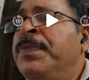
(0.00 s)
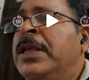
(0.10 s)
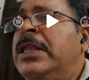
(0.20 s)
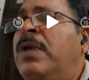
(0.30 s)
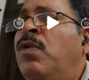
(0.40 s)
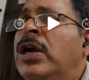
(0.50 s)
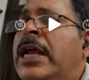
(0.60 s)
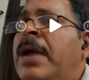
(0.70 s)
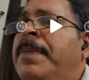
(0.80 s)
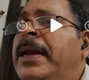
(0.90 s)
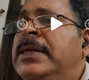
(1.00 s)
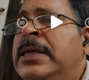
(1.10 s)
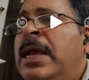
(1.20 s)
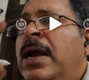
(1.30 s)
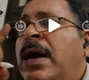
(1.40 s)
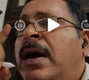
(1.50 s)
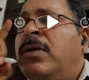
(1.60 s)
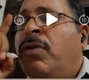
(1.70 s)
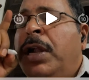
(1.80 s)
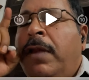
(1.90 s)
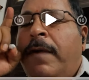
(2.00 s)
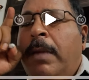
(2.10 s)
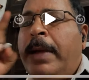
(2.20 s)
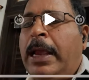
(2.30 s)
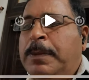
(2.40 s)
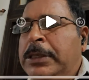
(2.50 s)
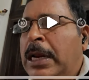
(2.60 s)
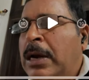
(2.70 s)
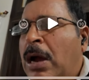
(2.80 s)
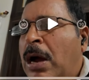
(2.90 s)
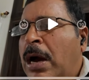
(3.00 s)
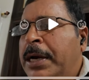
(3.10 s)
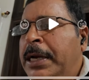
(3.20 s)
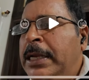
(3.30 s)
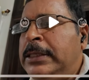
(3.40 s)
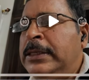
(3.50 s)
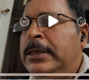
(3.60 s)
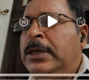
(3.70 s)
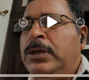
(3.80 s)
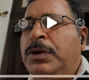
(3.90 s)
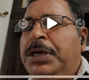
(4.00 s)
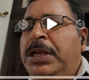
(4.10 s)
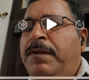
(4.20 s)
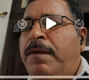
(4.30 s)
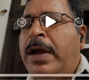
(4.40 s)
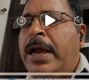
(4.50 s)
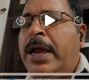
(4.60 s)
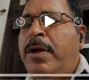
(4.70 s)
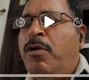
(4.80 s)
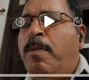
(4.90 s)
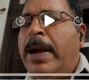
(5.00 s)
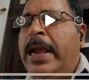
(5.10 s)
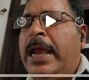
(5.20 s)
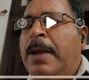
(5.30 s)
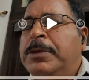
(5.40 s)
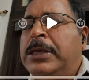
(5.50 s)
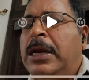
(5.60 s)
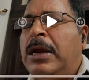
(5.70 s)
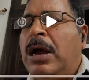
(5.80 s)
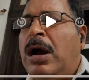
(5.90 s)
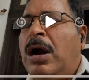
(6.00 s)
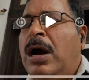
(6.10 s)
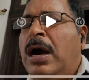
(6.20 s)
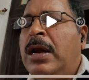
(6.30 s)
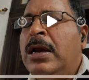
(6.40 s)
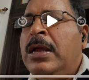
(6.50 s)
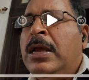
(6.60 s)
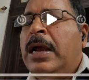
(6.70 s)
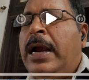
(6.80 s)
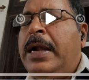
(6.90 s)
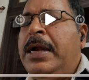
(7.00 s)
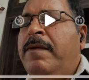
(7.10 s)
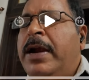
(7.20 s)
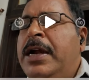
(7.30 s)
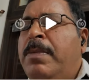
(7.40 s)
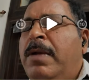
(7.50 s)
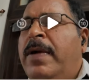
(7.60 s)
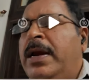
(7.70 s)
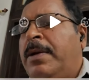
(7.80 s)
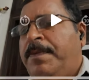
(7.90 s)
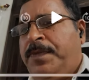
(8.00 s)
then what happens? 25 by epsilon R it is. 25 by epsilon R and divided by 1.